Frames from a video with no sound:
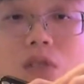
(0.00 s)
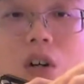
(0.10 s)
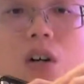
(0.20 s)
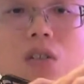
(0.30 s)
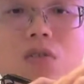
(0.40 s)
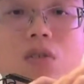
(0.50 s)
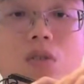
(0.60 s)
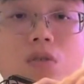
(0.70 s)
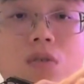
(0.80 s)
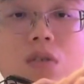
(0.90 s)
talk
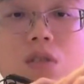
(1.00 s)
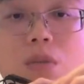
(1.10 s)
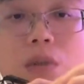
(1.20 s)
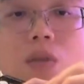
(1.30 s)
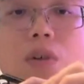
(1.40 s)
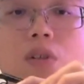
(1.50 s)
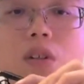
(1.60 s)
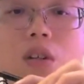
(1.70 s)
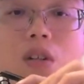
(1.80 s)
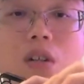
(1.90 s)
to the people
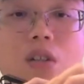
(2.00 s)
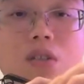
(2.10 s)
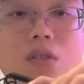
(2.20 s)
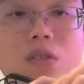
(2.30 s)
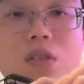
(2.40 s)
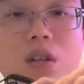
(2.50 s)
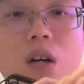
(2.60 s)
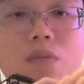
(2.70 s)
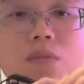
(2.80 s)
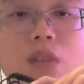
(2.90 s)
there, and
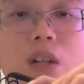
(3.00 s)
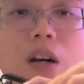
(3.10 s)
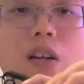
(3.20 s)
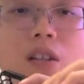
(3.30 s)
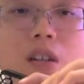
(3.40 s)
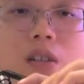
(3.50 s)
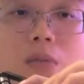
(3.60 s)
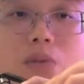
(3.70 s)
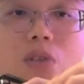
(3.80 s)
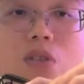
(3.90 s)
I'm glad they
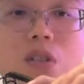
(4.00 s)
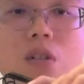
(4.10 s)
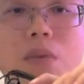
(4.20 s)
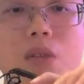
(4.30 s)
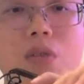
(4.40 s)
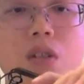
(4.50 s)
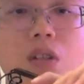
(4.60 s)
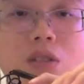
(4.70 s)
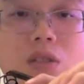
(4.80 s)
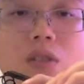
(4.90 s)
appreciate my
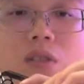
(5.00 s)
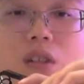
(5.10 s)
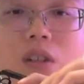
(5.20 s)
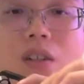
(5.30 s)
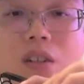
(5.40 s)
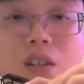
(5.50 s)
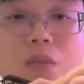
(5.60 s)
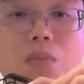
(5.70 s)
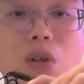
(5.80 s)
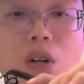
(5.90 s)
work. So
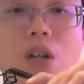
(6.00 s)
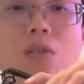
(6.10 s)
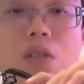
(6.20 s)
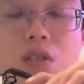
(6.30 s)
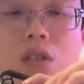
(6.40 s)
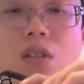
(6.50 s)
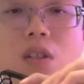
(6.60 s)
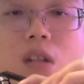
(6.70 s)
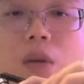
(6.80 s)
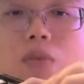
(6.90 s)
can build out this
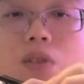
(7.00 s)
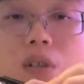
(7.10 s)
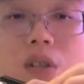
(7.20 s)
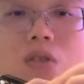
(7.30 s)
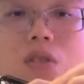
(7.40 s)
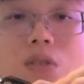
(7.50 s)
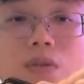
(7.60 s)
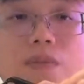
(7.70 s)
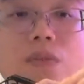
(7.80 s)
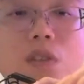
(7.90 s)

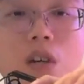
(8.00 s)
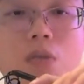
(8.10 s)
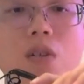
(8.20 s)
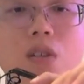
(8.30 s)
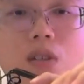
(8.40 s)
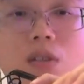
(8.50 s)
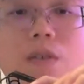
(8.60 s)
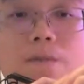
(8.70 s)
collaboration network.